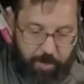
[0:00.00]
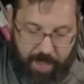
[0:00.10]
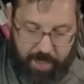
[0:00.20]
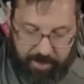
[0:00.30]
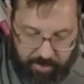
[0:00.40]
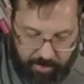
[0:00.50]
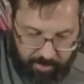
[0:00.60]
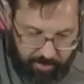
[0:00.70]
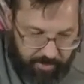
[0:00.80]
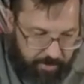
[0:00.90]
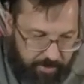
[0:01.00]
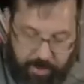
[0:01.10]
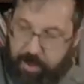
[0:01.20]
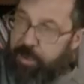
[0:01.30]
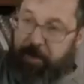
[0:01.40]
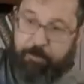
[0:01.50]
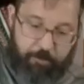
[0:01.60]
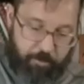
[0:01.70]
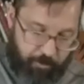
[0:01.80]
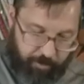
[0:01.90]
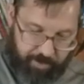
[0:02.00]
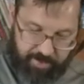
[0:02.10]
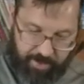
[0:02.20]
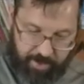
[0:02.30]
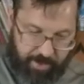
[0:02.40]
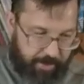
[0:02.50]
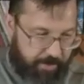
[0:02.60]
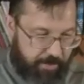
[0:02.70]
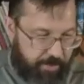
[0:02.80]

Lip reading: bag with a